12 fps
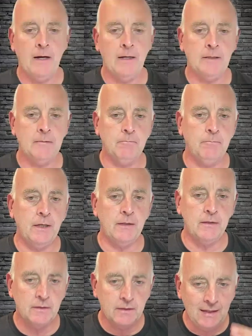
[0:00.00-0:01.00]
Um,
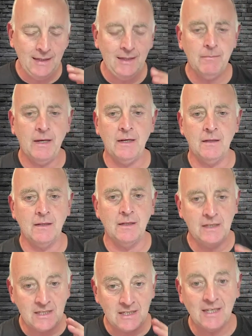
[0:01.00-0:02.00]
but email
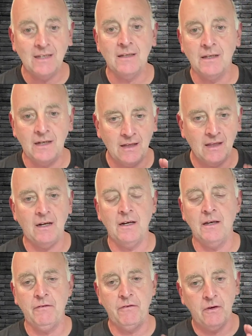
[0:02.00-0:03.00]
is still
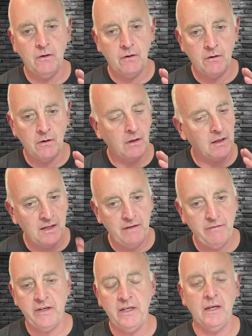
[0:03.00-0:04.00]
alive and
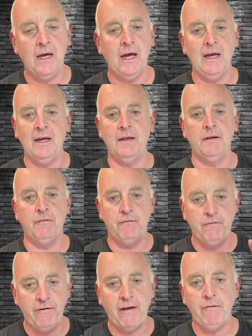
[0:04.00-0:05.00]
living and
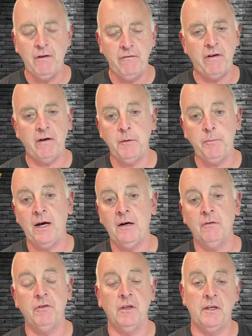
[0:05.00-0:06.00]
very very
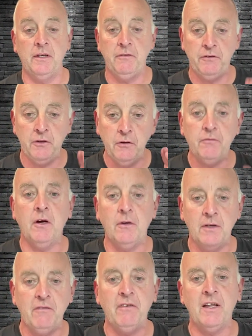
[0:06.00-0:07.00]
powerful and if you've
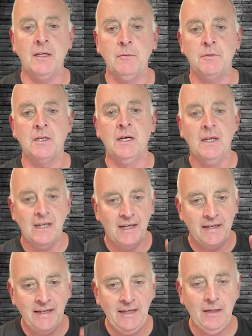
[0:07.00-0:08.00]
not developed
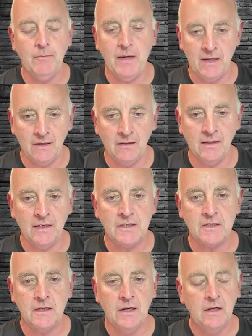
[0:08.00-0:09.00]
an email
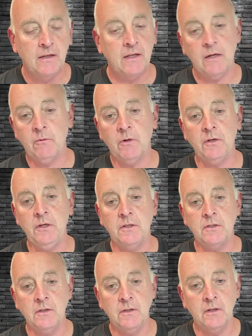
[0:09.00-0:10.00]
list then i want you
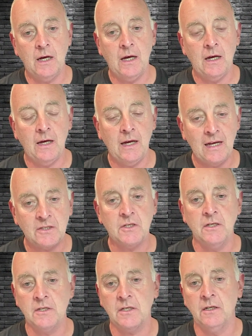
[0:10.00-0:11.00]
to uh,
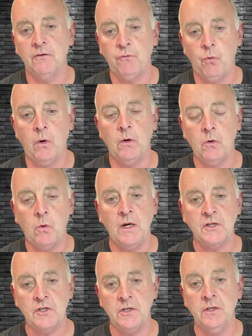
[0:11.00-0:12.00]
ask yourself one
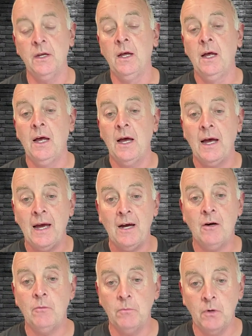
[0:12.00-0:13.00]
question
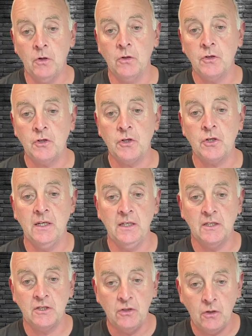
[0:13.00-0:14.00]
how much
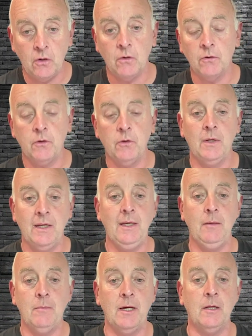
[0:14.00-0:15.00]
is not doing
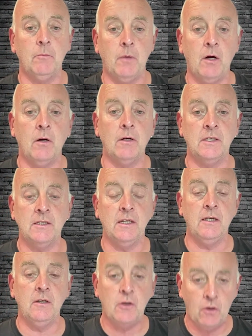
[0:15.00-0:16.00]
email
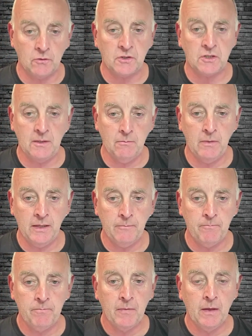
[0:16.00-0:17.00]
marketing costing
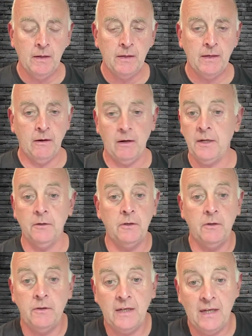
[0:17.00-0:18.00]
me? Now, I don't
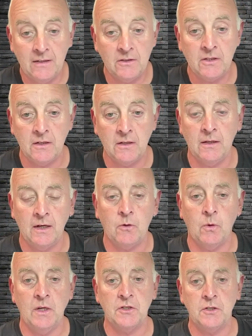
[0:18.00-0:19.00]
know the answer to
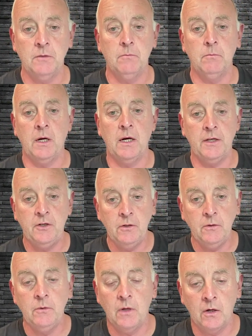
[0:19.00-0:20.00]
that question, but I
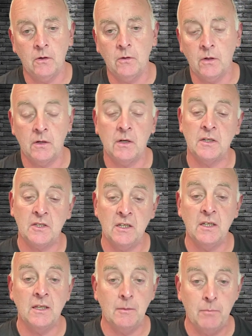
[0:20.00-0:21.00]
do know, or I
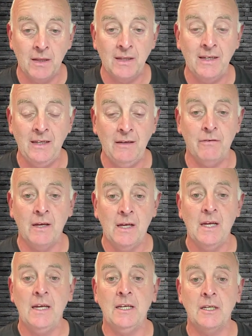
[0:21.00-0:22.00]
certainly believe,
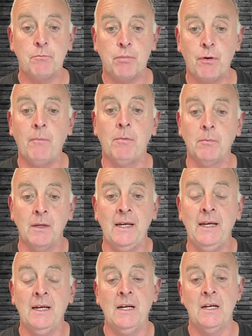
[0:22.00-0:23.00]
it's
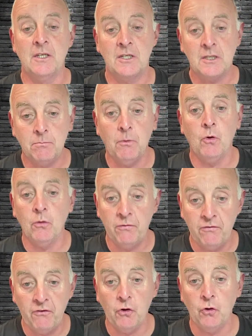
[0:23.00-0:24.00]
probably a
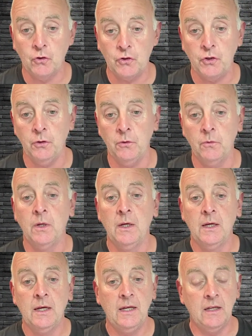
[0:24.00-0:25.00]
small fortune
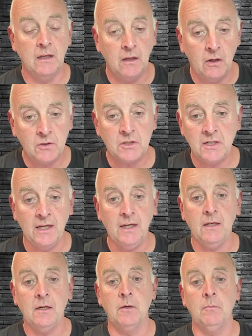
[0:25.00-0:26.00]
in lost
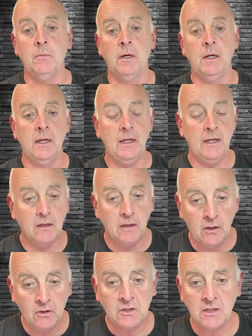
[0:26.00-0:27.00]
income, in
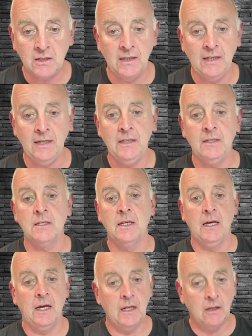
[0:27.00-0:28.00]
lost leads,
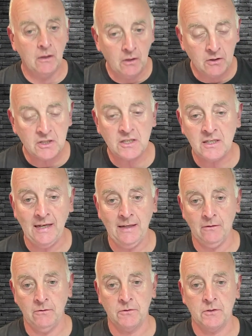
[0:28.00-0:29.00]
lost
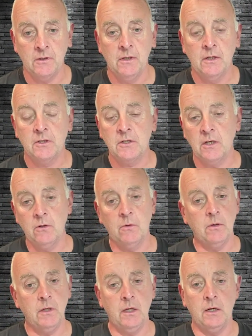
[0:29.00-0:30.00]
sales.
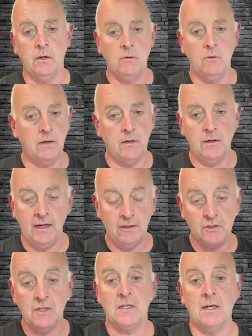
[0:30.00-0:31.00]
So, you know,
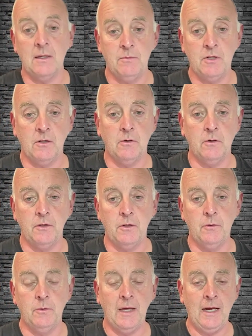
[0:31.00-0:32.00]
now's the time to go and
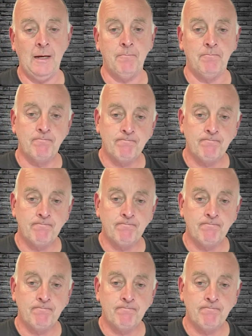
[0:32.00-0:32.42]
do that.